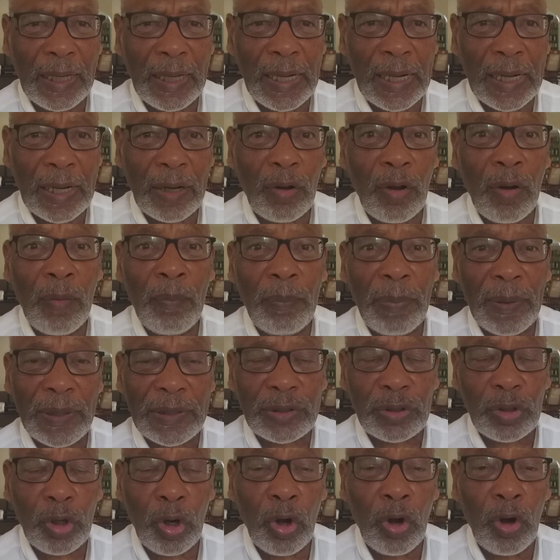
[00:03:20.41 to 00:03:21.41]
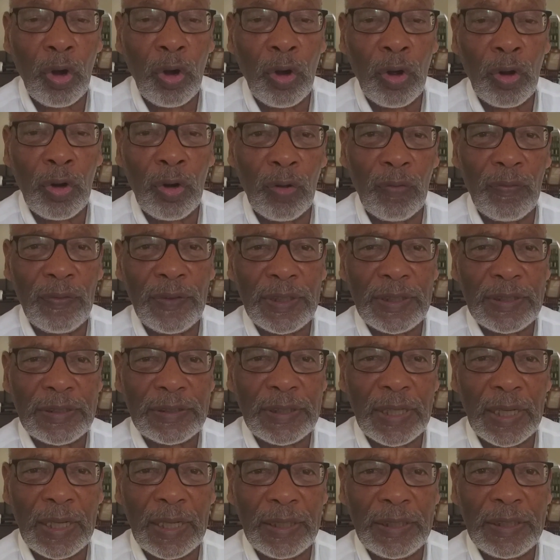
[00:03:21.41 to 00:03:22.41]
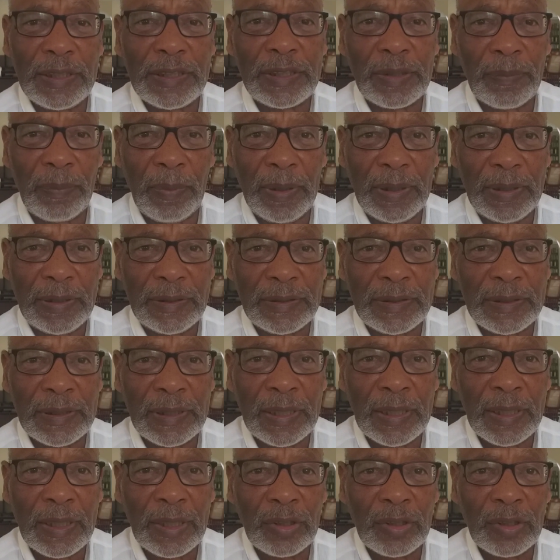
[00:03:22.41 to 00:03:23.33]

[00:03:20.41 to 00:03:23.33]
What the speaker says: encompass all of these disciplines.